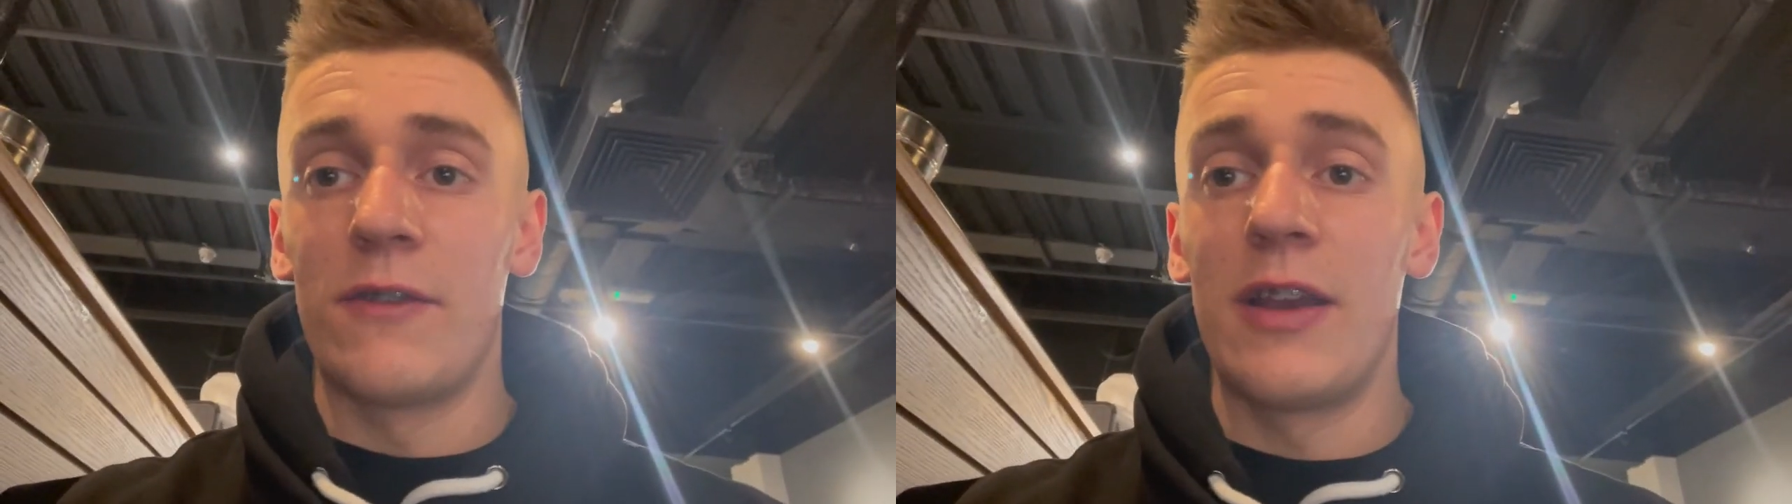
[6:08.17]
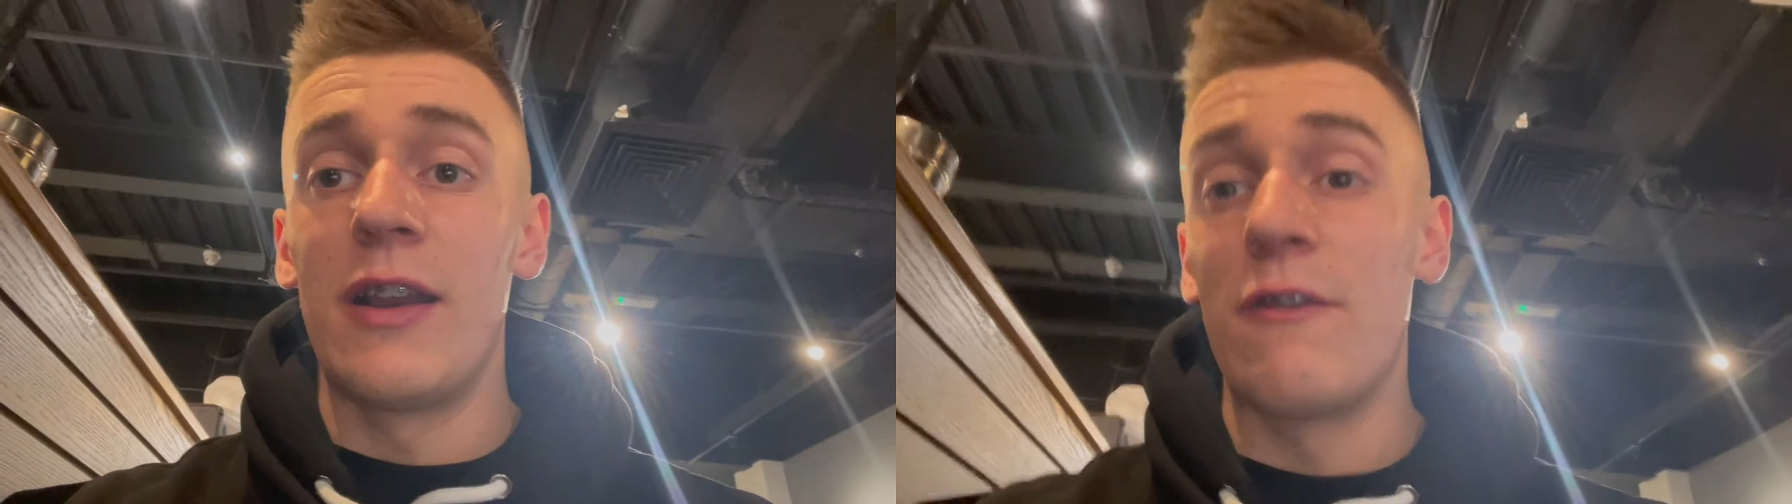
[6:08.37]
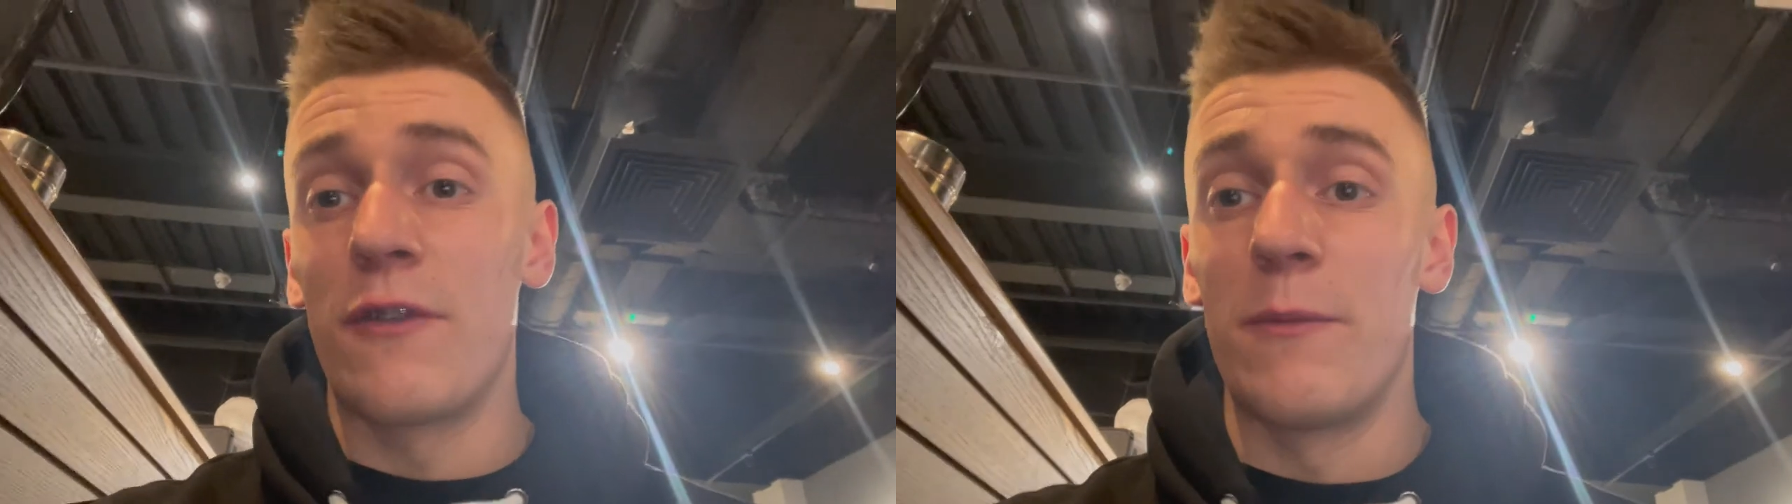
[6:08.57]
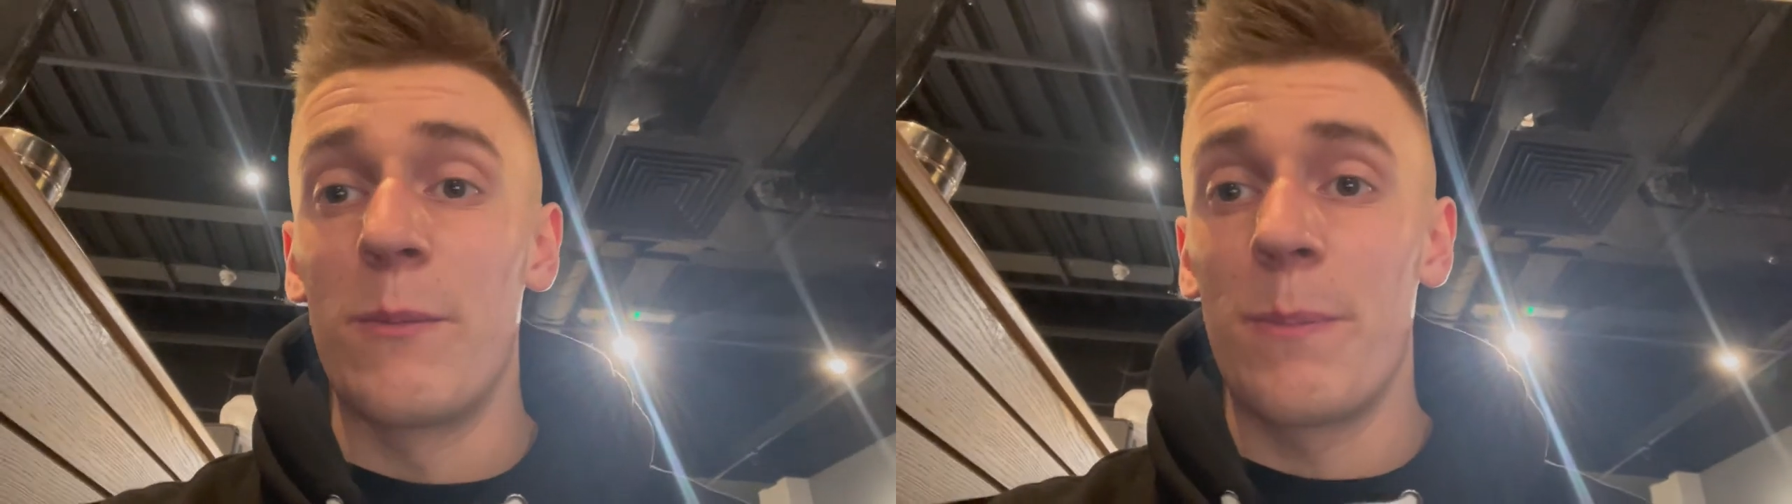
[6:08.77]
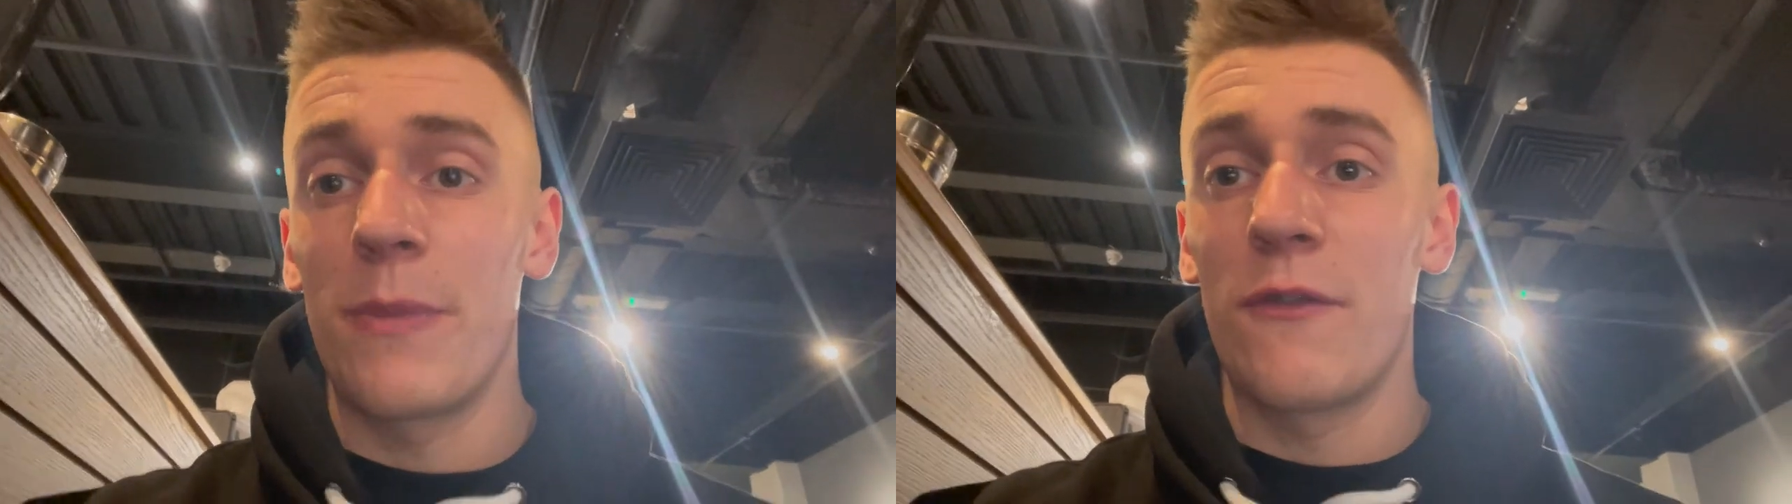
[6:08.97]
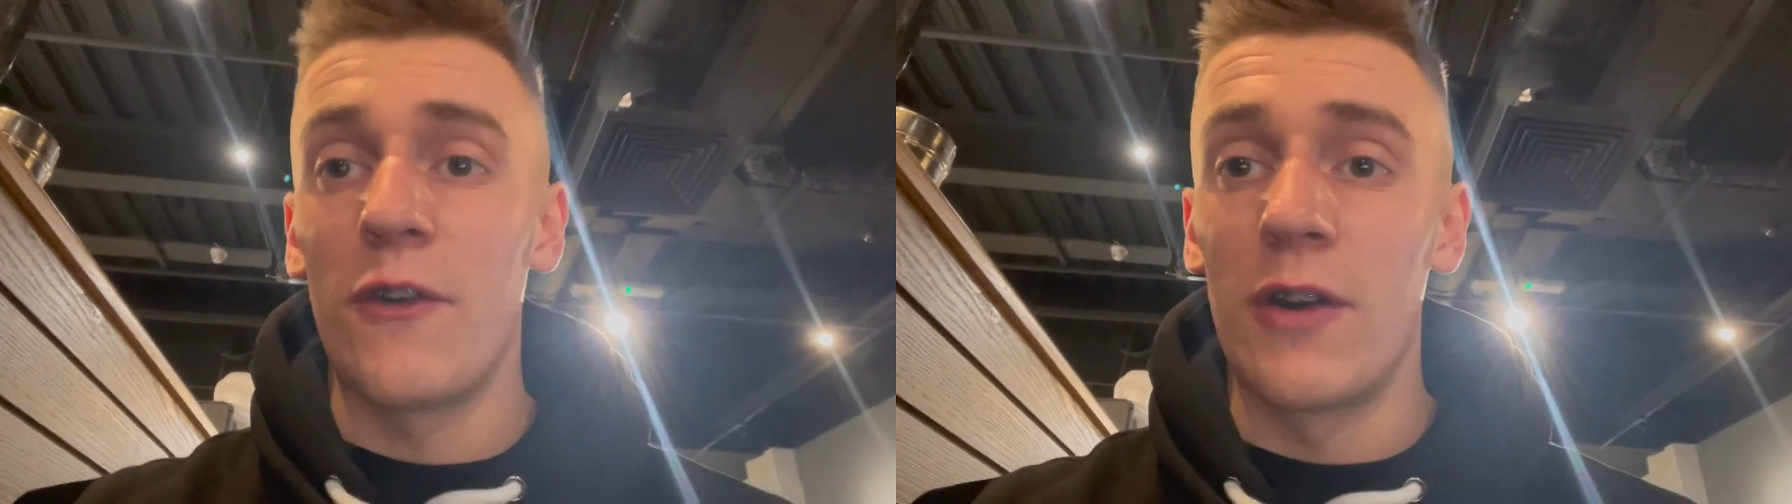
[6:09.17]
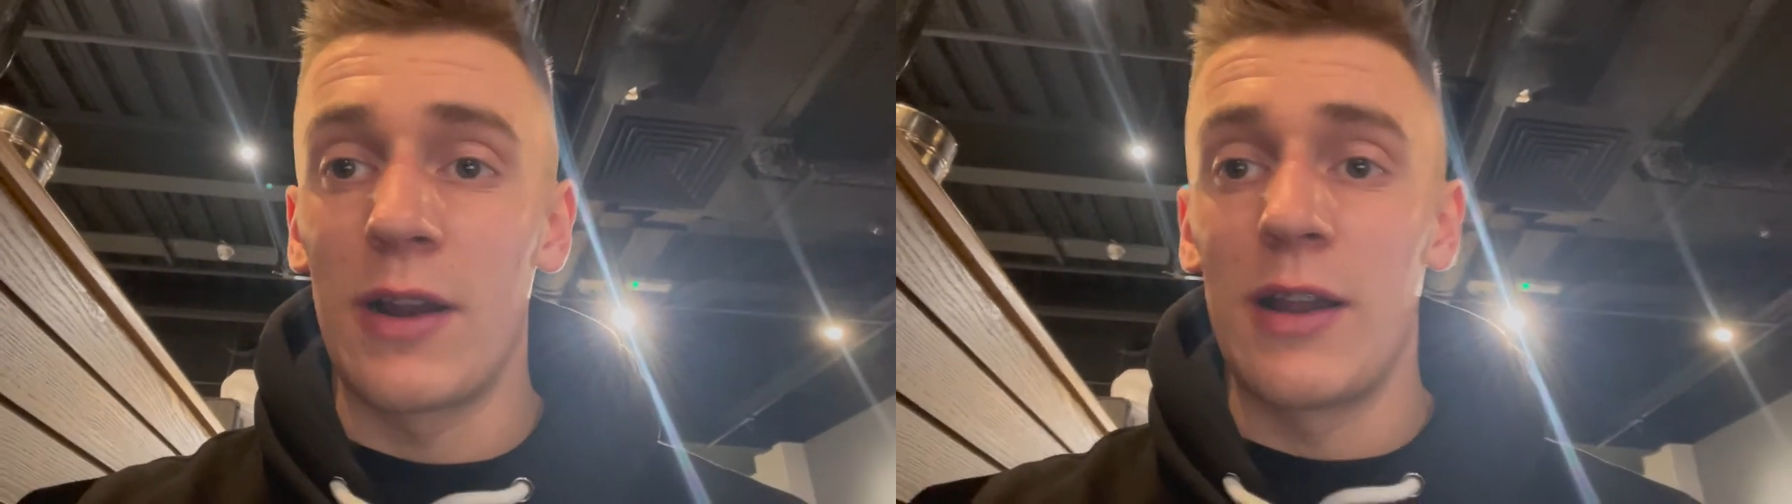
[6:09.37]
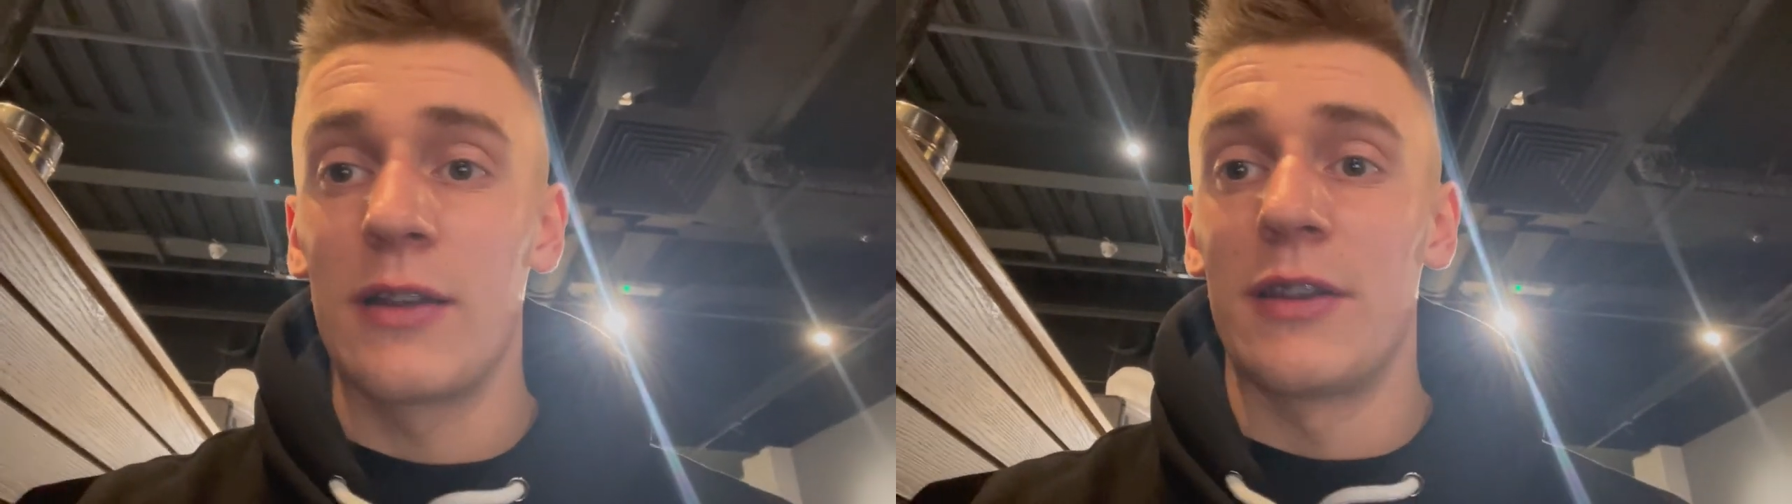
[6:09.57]
literally from 4
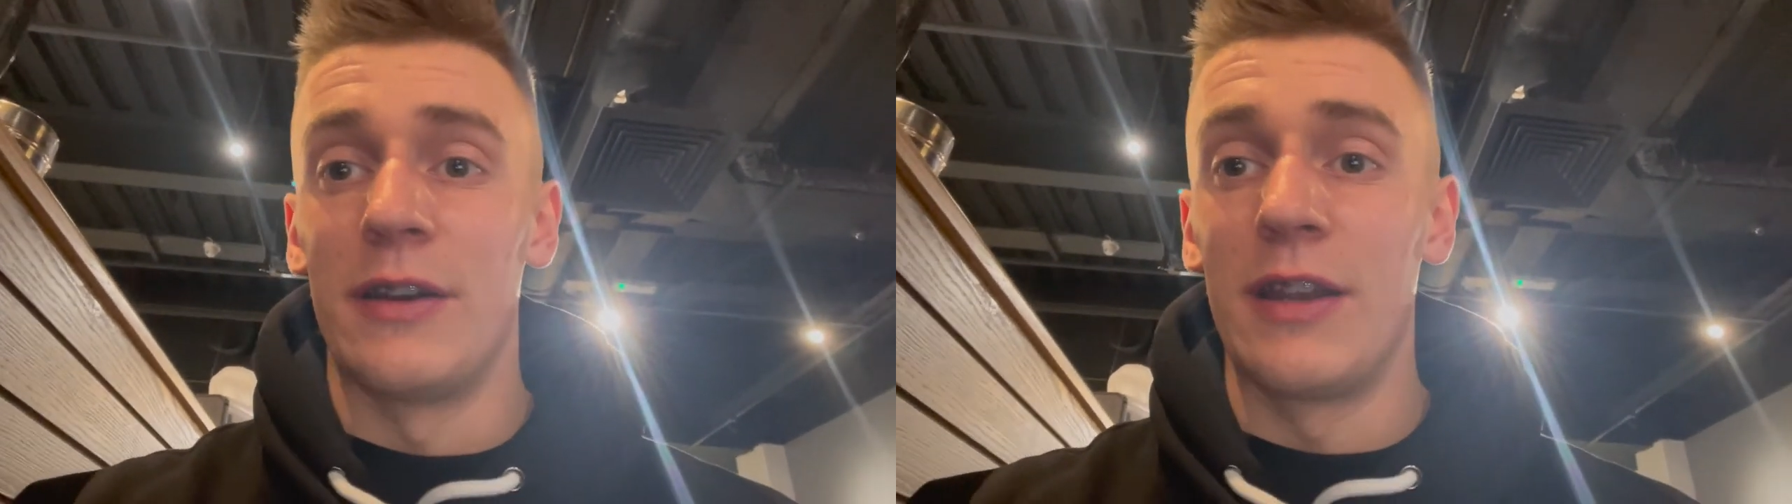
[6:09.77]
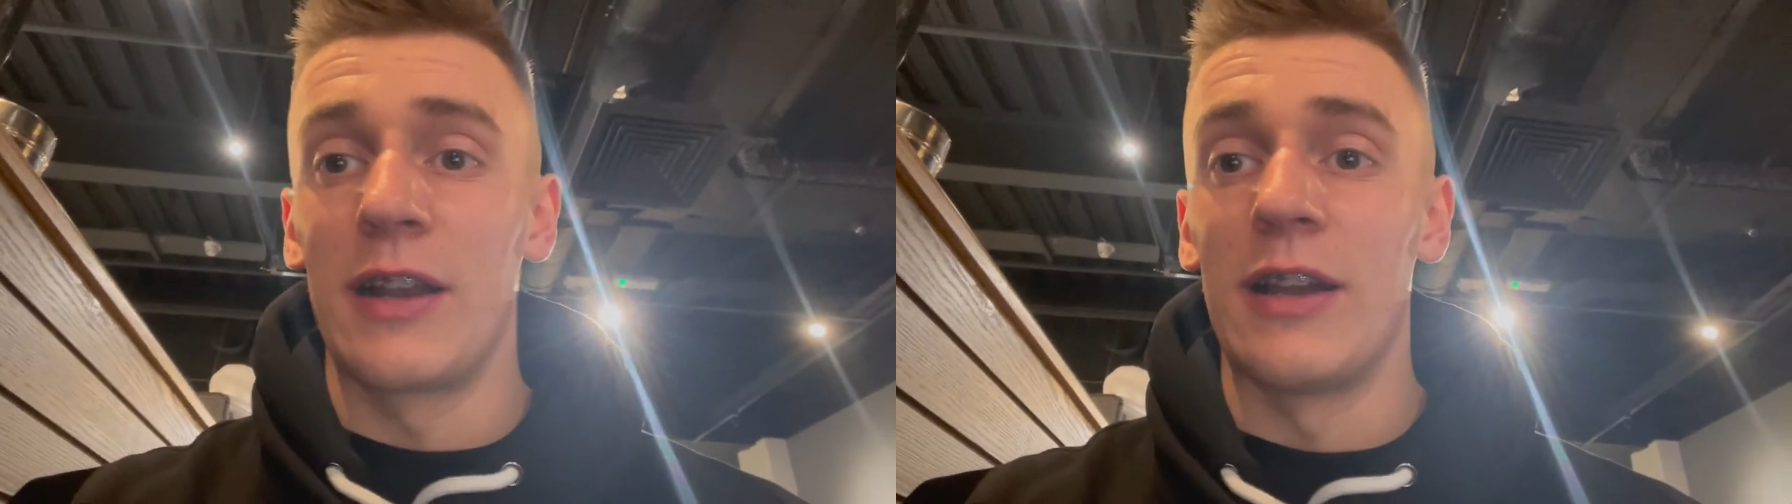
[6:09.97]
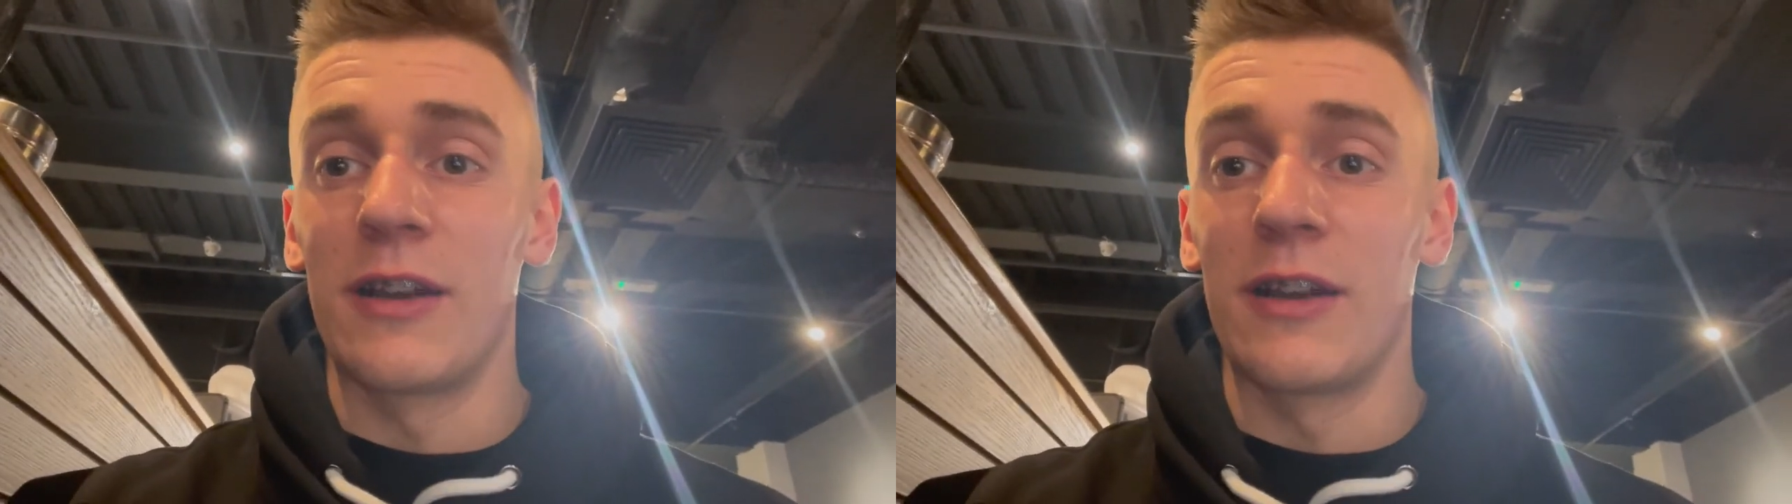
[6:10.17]
o'clock to 9 o'clock.